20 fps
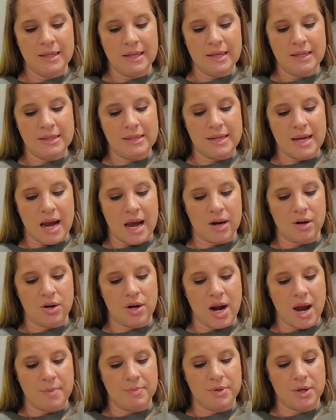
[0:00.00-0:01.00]
His dad
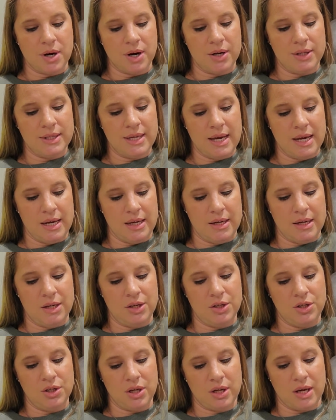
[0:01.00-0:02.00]
grabbed Hart's hand
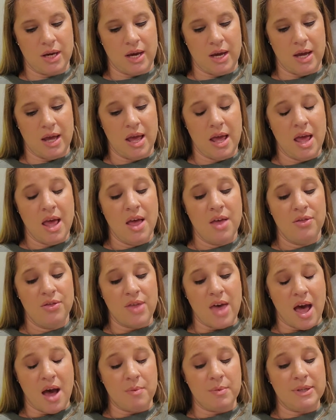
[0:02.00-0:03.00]
and shook it.
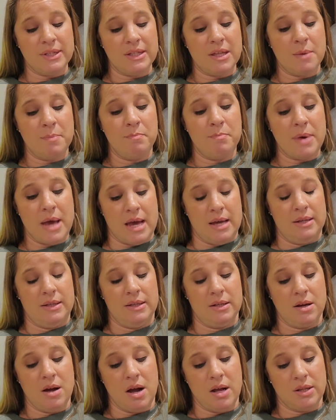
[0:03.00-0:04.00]
That was the
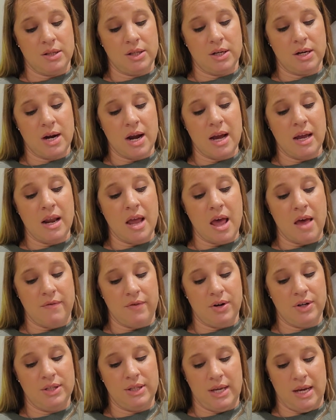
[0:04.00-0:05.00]
best concert I'd
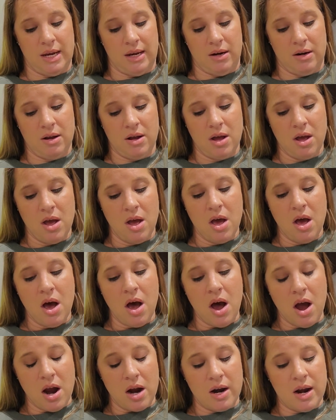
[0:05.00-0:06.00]
ever seen.
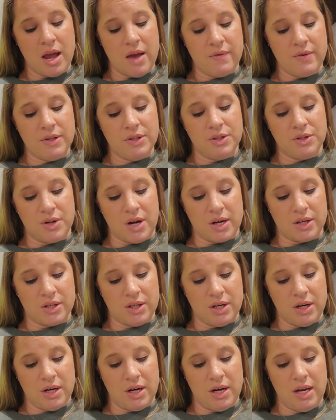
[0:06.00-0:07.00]
Hart Evans,
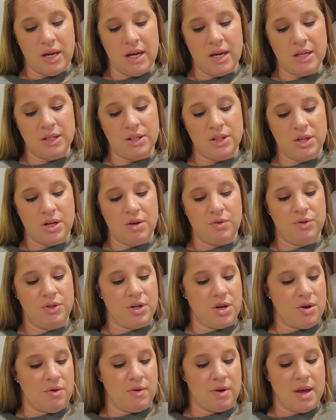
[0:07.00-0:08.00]
director, it's no
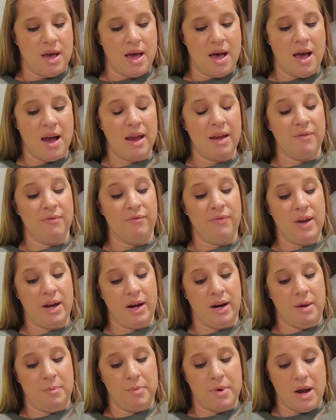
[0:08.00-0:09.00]
joke. I am
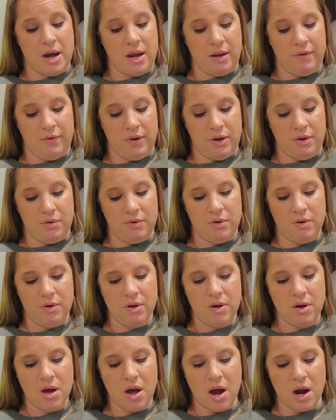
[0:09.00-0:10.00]
very proud of you.
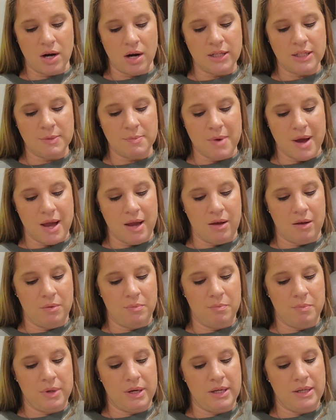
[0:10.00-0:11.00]
Hart smiled,
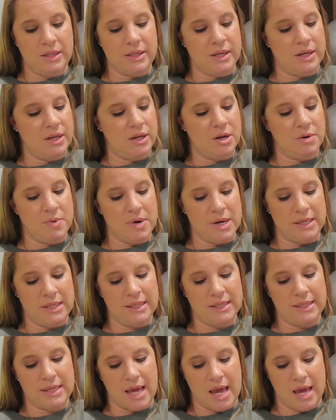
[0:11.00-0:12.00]
but he didn't know what to
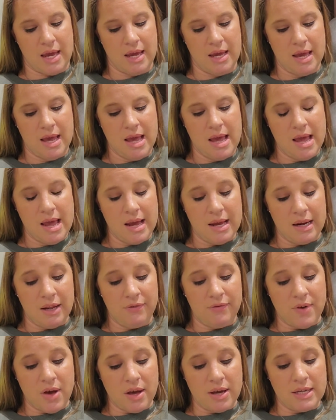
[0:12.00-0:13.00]
say, and he
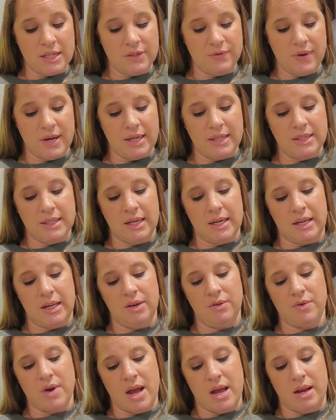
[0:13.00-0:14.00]
felt his face
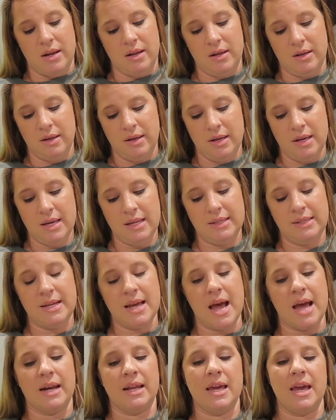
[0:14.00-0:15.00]
getting red. His
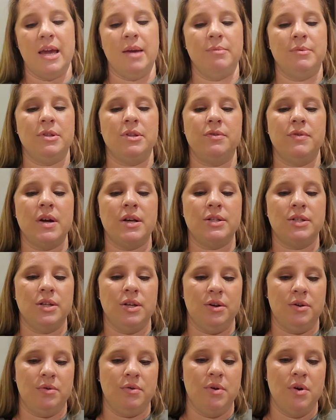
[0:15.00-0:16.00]
dad came to the
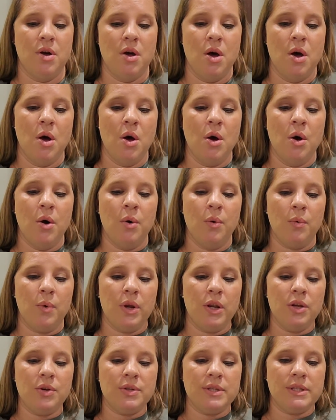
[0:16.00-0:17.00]
rescue. What
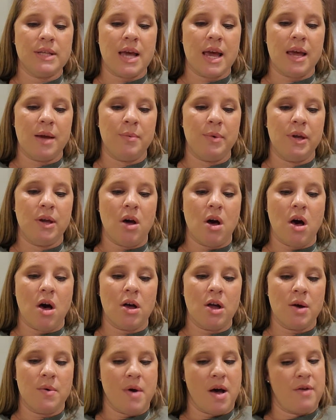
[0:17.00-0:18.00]
do you say we
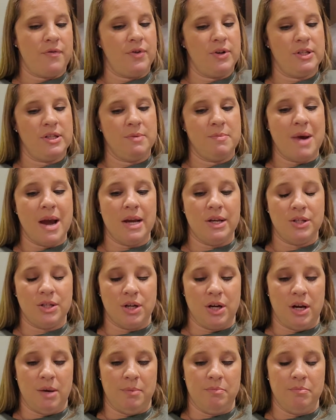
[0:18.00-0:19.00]
all go out for some ice
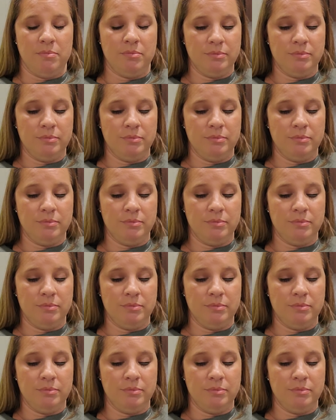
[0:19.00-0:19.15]
cream?